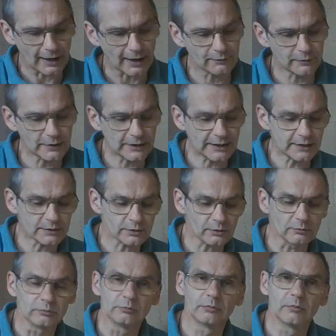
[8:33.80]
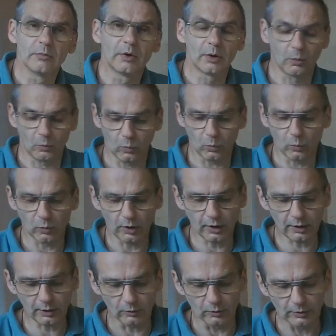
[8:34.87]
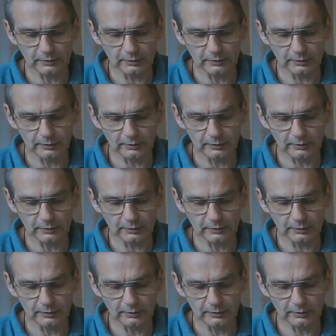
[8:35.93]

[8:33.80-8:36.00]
of a needle. Whoa!